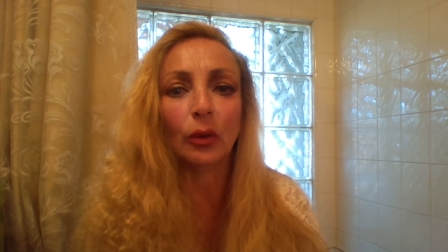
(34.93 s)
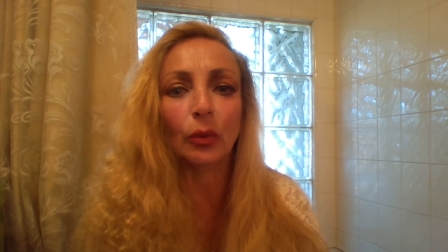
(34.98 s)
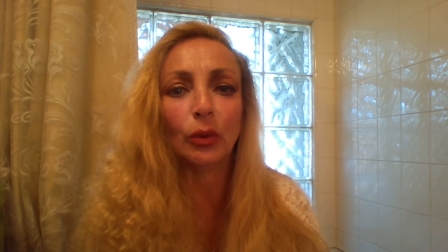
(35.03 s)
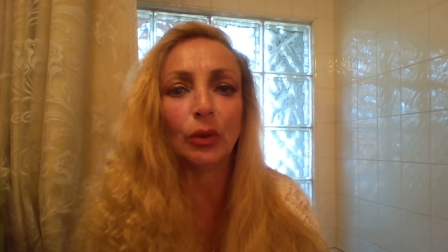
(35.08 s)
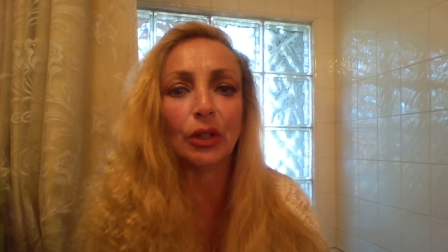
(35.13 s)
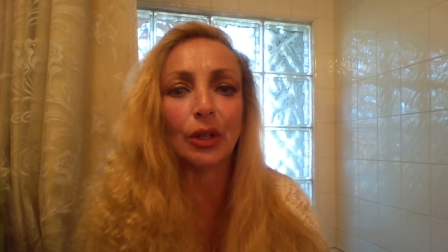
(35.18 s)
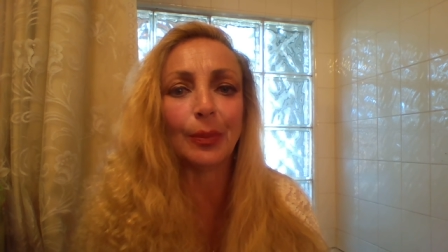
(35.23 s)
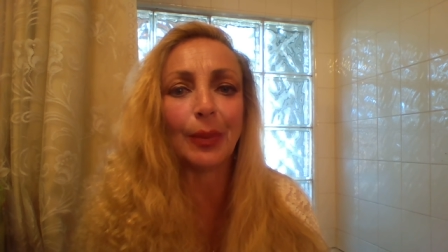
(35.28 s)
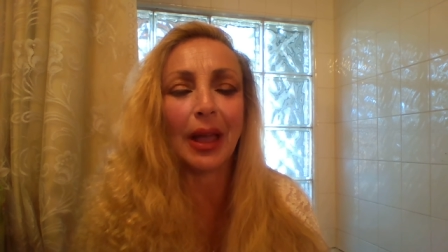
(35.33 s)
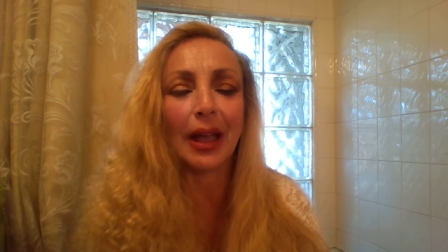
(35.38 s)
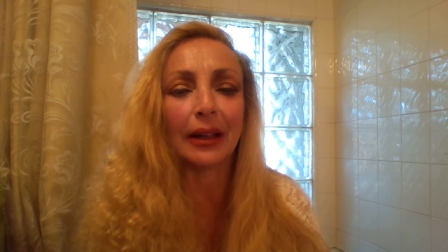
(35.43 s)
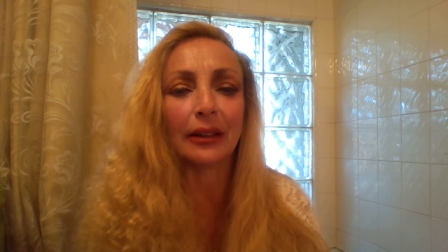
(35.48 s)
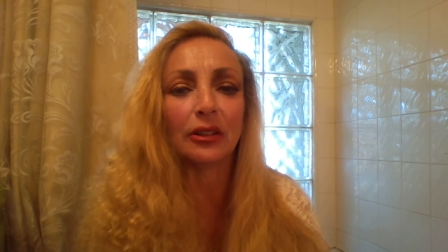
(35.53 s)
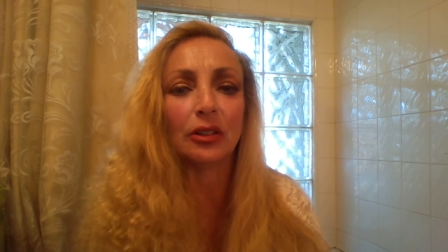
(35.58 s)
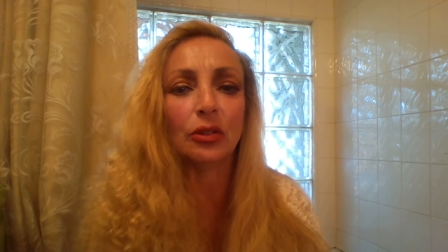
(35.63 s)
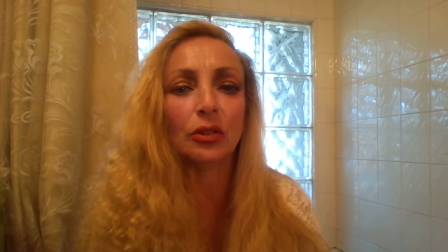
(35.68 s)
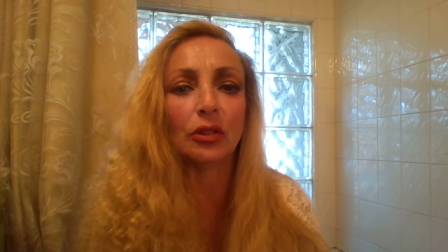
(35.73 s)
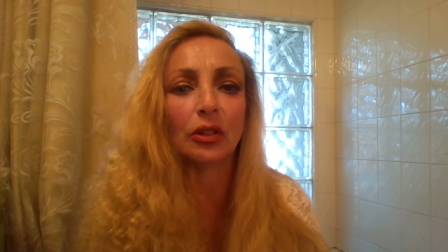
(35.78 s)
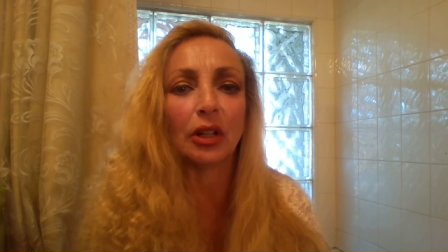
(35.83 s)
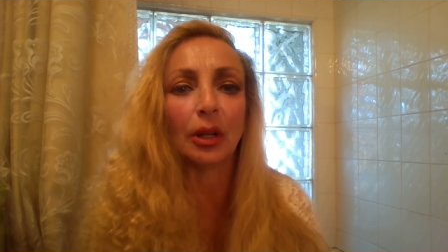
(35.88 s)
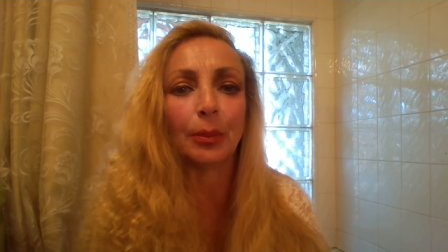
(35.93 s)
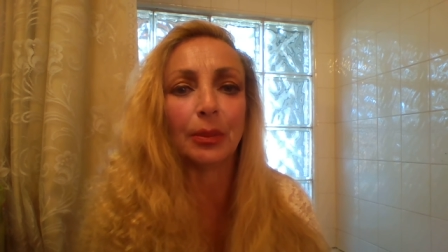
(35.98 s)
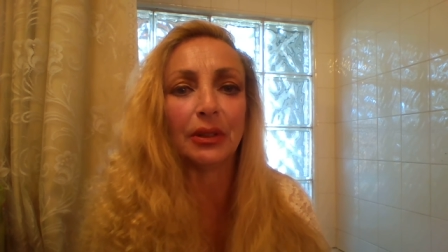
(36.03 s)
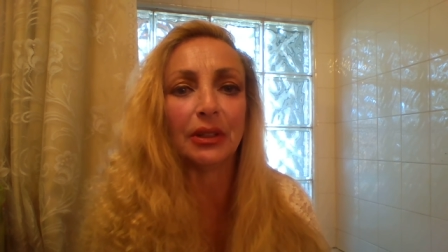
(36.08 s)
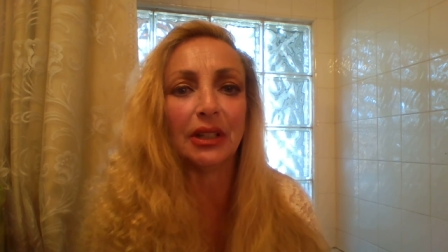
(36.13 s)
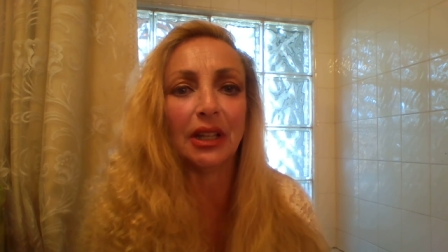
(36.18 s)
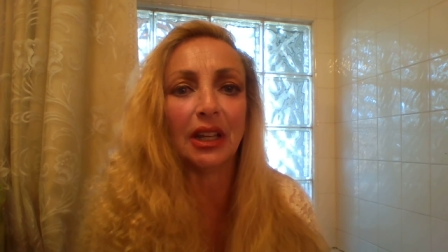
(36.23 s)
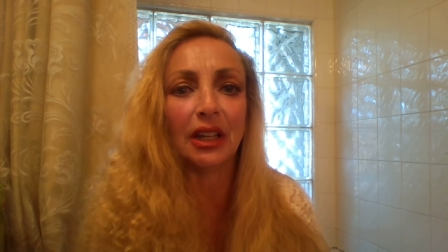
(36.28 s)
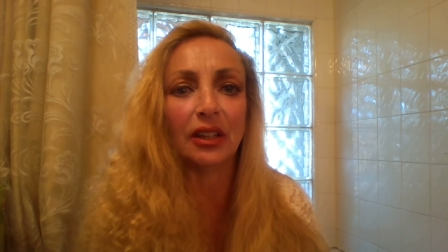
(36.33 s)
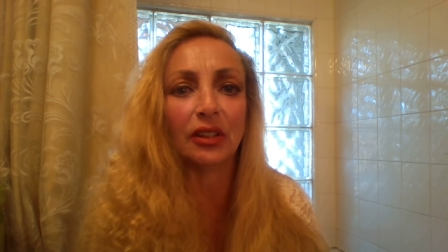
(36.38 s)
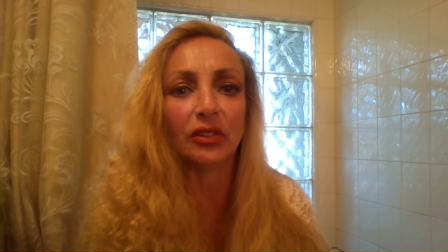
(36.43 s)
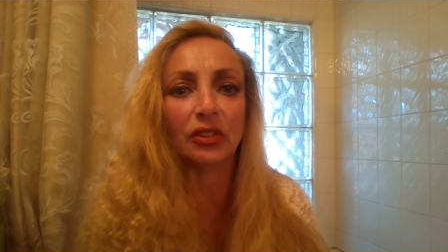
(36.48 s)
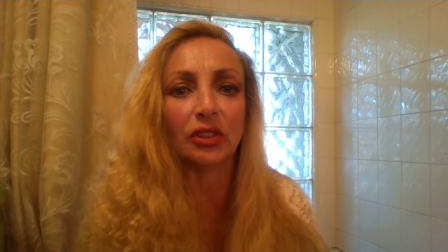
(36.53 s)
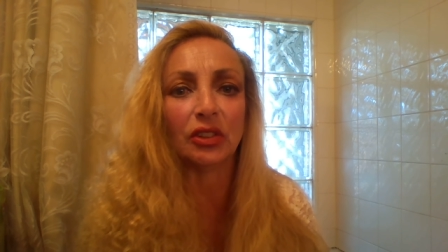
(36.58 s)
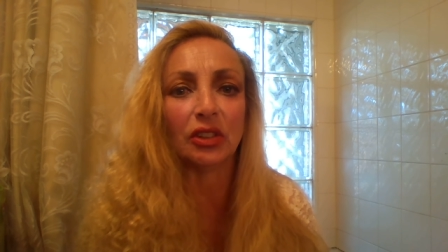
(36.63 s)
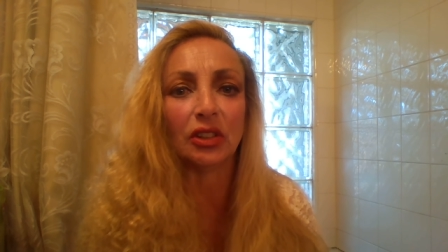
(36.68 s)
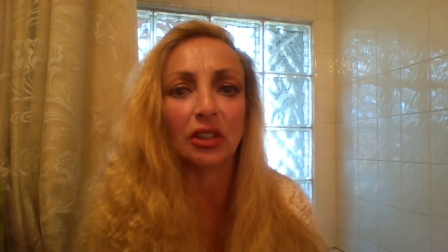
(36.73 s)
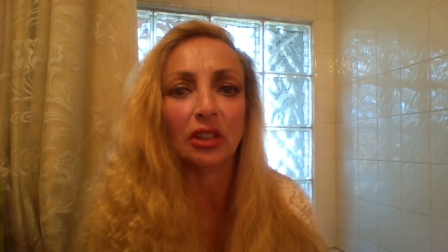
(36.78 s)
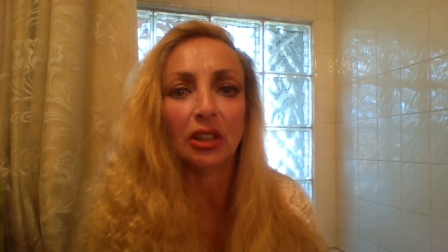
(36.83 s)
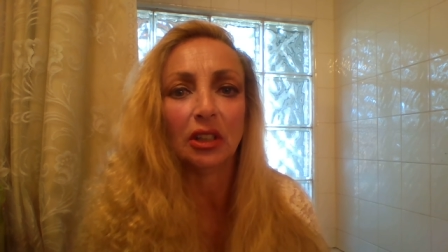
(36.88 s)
And we'll get back to you in a couple of days and,